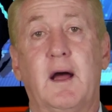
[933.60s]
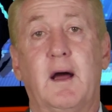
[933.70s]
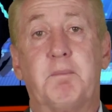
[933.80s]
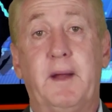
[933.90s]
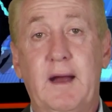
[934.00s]

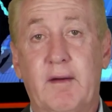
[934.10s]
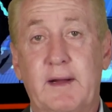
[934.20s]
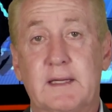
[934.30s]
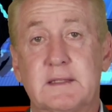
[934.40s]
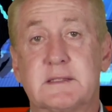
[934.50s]

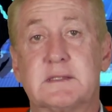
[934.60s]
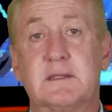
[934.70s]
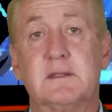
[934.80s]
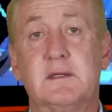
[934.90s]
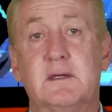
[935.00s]
parents
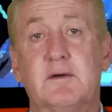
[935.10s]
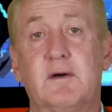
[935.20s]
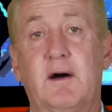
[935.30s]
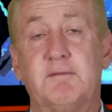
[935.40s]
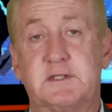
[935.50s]

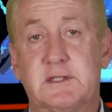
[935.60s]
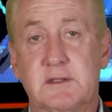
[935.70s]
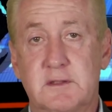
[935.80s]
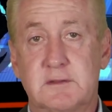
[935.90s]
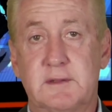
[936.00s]
of
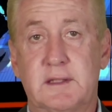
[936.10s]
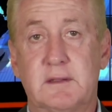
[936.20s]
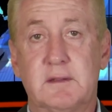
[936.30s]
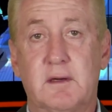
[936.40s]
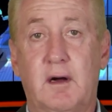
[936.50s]

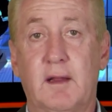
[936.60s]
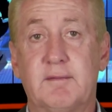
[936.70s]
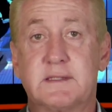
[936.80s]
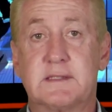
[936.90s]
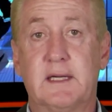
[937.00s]
children all
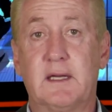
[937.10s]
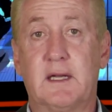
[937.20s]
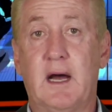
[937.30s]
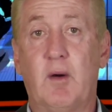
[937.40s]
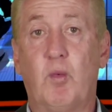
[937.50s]
of a sudden
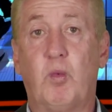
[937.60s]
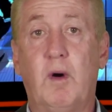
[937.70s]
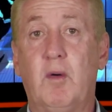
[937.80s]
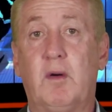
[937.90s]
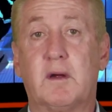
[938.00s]
got
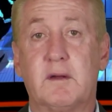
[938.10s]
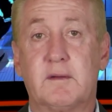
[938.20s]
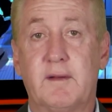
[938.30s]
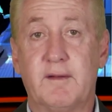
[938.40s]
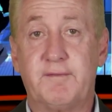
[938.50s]
woke
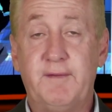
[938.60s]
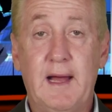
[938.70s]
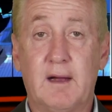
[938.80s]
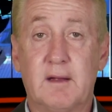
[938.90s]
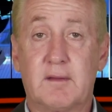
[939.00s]
to the
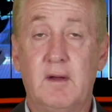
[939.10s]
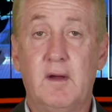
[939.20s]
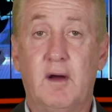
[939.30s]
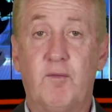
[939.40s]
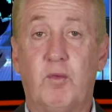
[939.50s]
fact
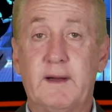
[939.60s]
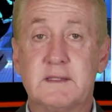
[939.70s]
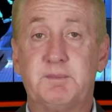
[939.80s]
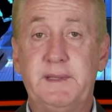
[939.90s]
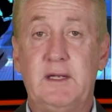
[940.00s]
of what
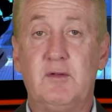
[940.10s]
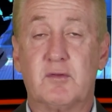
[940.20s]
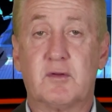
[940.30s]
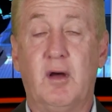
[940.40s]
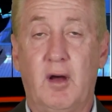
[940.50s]
is being
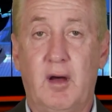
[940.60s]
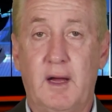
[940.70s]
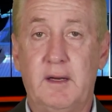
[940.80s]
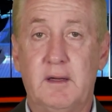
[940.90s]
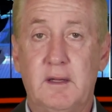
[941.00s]

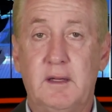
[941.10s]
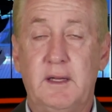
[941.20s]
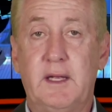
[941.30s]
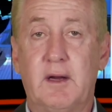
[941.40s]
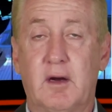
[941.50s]
taught
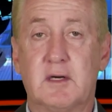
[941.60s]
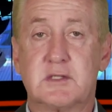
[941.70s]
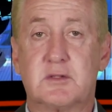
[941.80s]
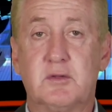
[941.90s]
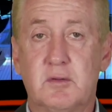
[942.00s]
in our
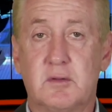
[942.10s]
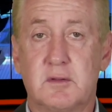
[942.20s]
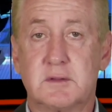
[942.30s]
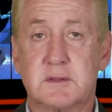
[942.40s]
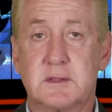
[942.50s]

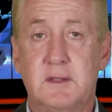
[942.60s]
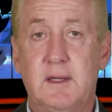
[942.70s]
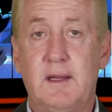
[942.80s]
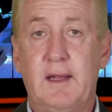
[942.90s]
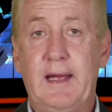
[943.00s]
schools.
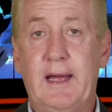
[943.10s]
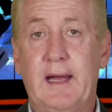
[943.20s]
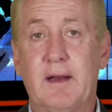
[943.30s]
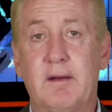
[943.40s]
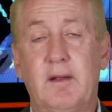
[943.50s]

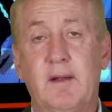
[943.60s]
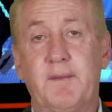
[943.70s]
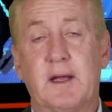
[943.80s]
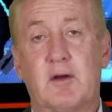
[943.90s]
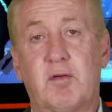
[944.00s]
And
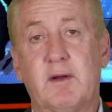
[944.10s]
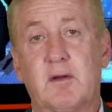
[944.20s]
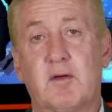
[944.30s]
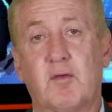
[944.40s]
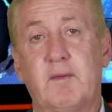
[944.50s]
the
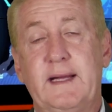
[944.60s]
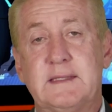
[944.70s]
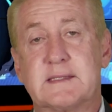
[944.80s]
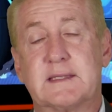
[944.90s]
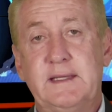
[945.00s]
critical
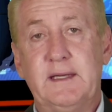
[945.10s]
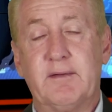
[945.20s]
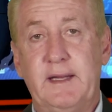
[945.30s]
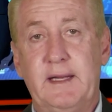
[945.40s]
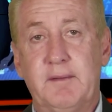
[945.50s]
race
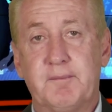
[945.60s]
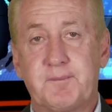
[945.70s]
theory